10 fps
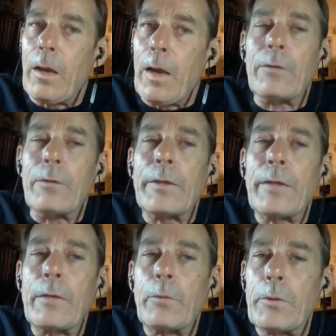I don't
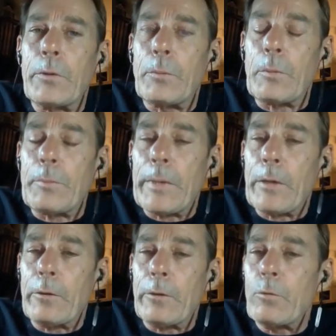think they were either
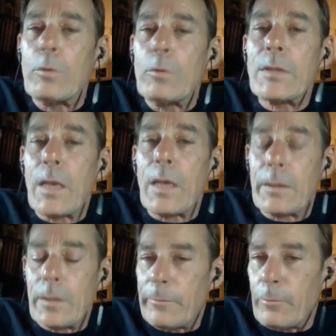prepared for or
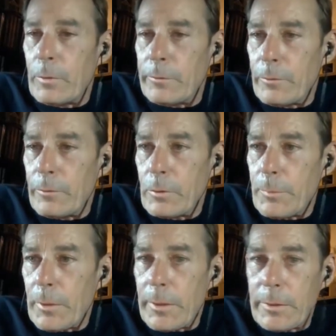signed up for in the
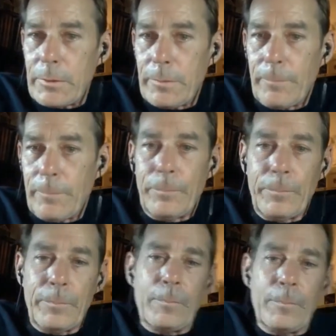first place.
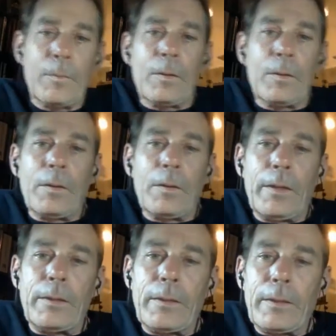
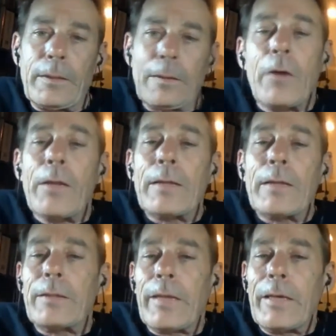Yep. And, and, I know
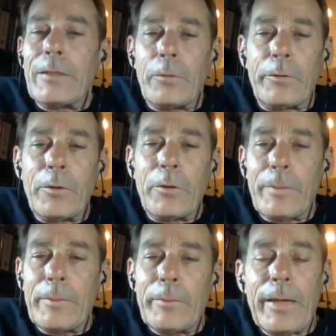that's the case with you.
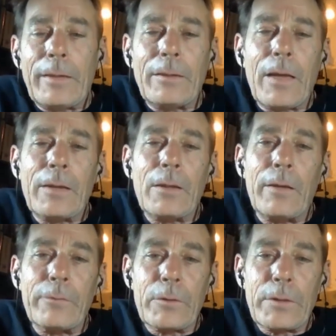I mean, we had a lot of
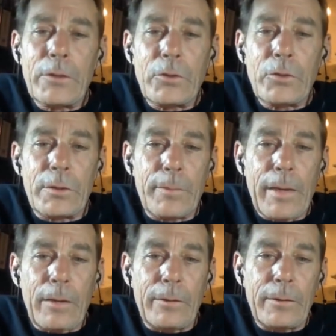conversations
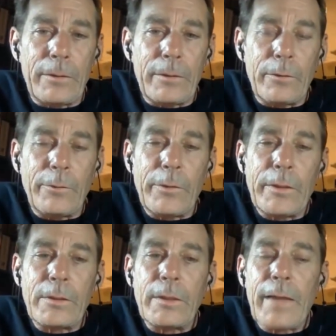about it. You know, the
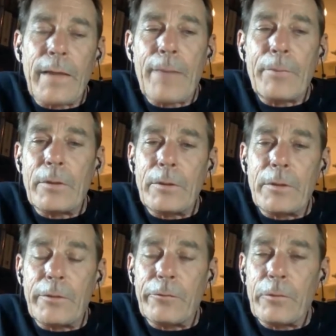things that happened in
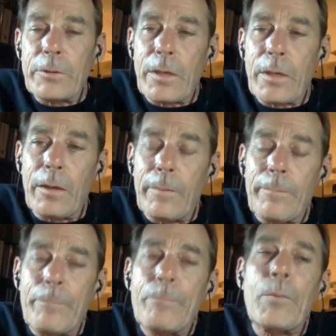different, um,